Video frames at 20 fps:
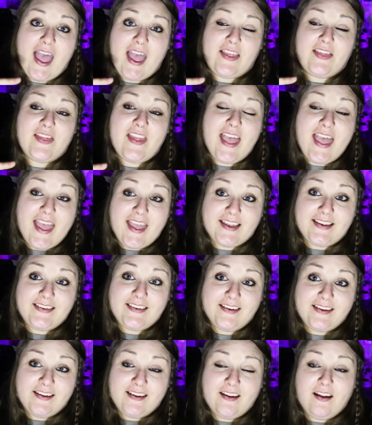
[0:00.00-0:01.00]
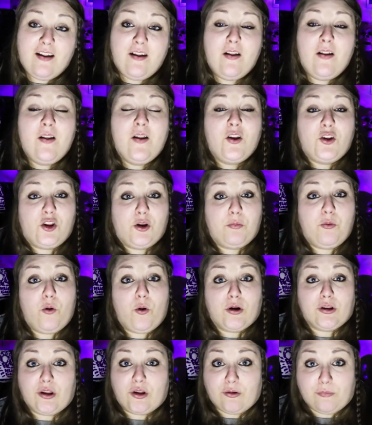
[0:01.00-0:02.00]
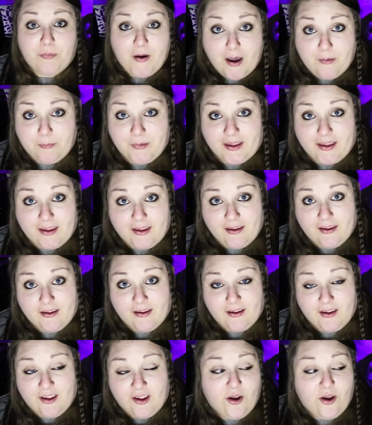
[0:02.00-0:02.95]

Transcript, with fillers: And then your poor little puppy,